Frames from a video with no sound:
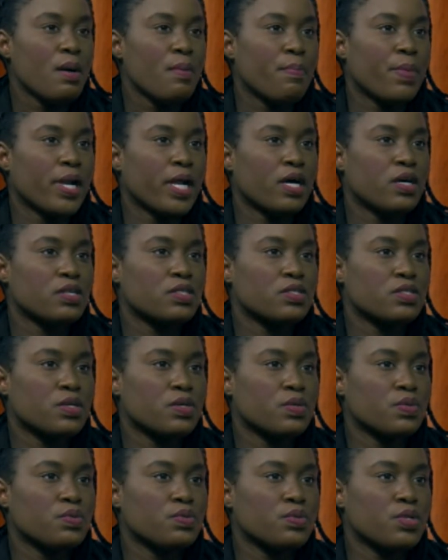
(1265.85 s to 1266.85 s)
But I
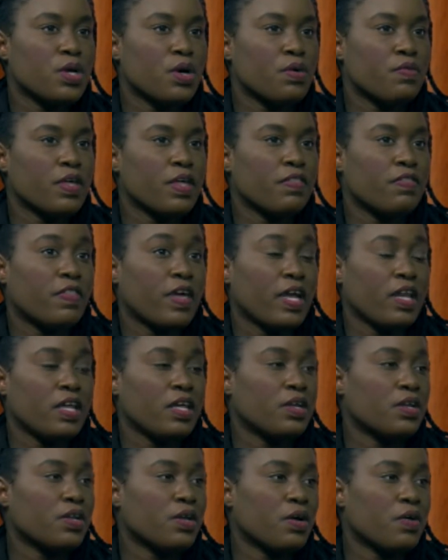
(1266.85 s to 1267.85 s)
also know that they need
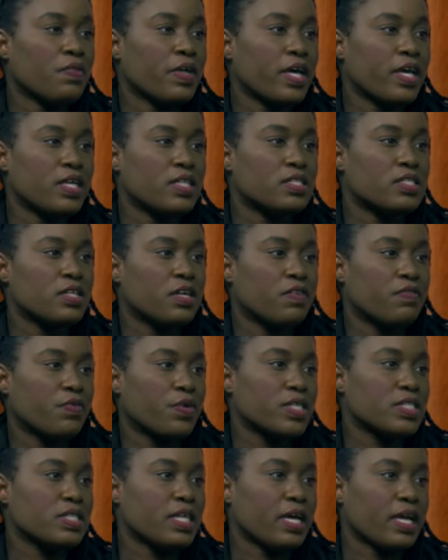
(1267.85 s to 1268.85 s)
to know that it's their
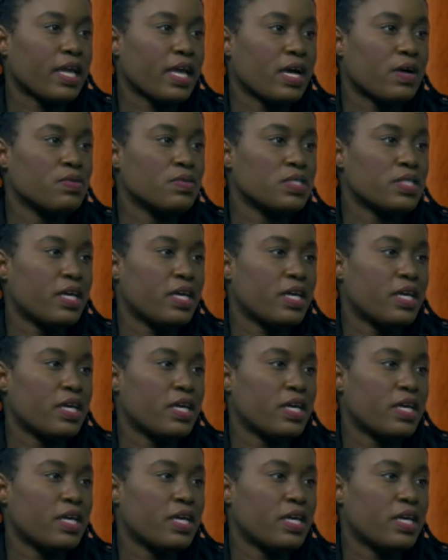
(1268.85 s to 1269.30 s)
voice that counts.